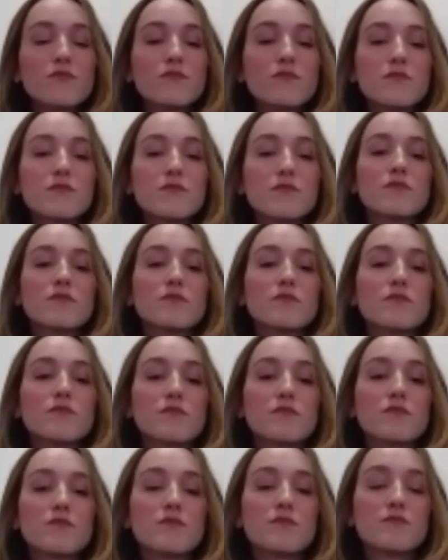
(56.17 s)

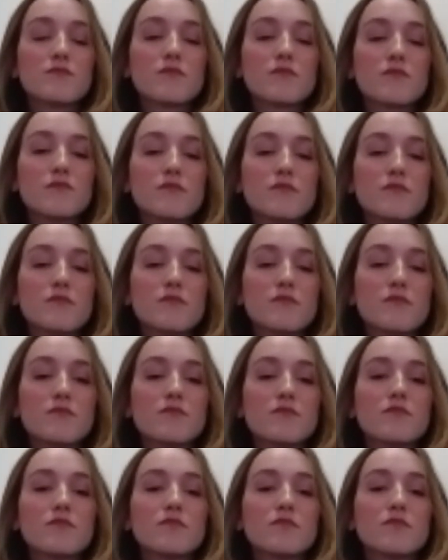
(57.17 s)

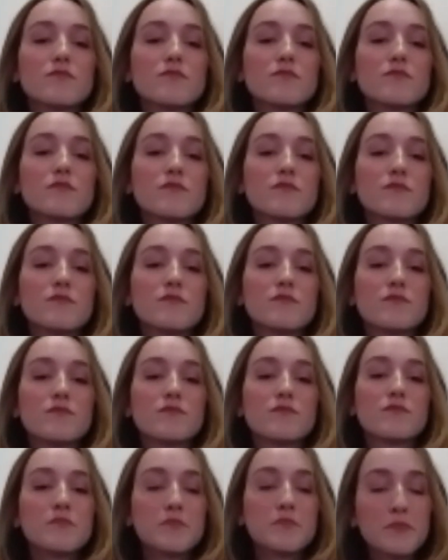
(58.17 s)

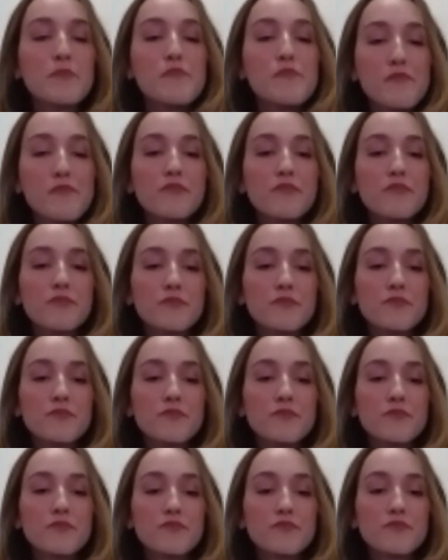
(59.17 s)

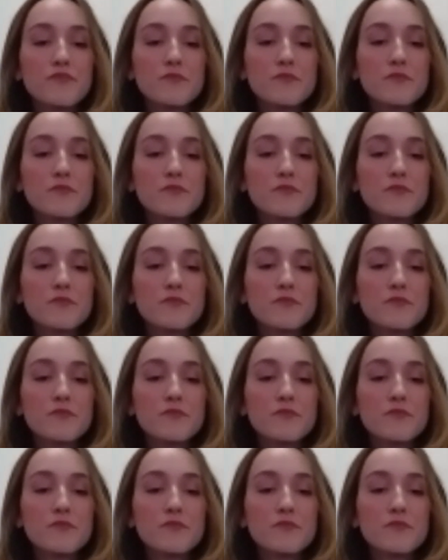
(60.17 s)
This person isn't speaking.